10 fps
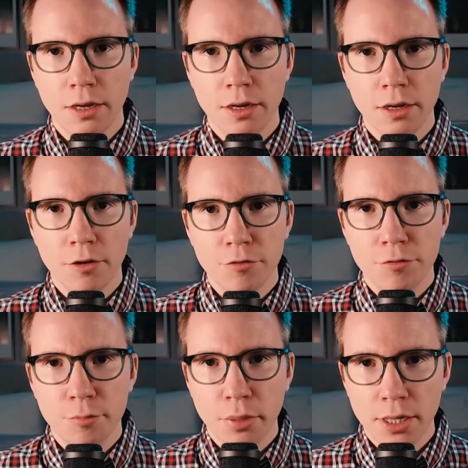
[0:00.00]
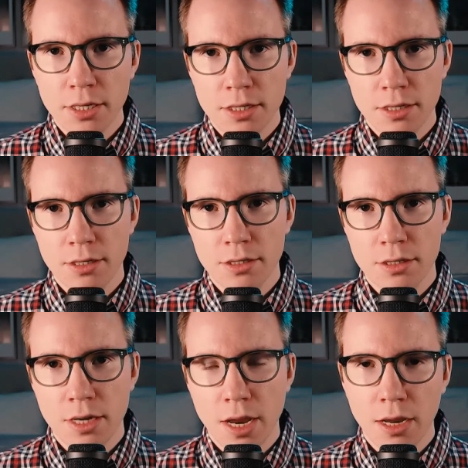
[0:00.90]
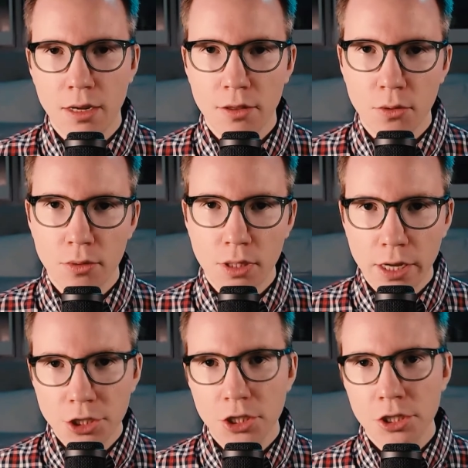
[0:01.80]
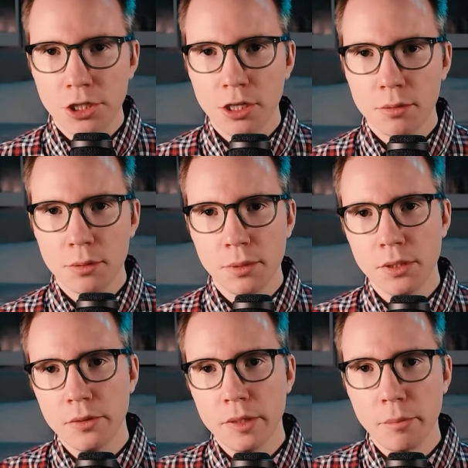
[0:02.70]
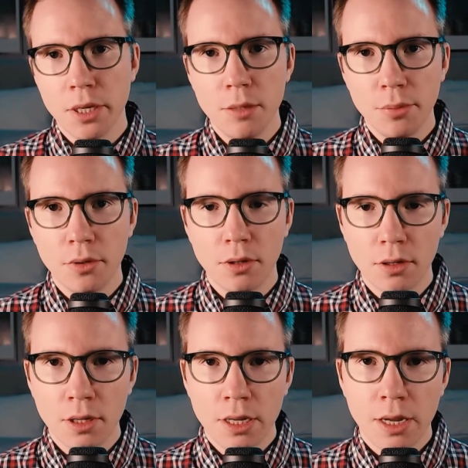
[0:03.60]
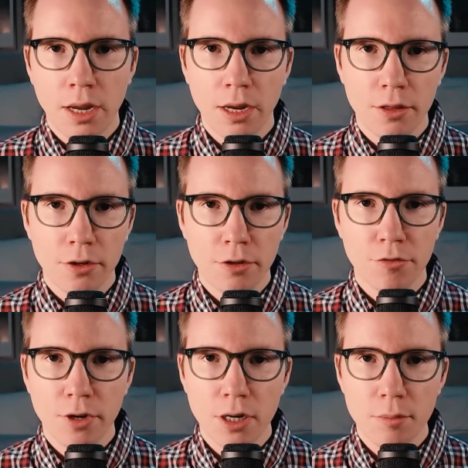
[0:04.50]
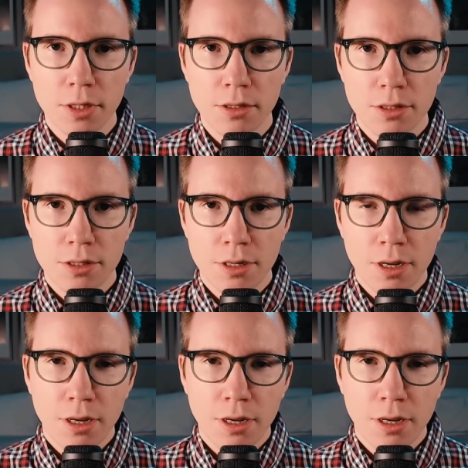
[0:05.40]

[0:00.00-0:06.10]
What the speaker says: of places and the relationships between people and their environments.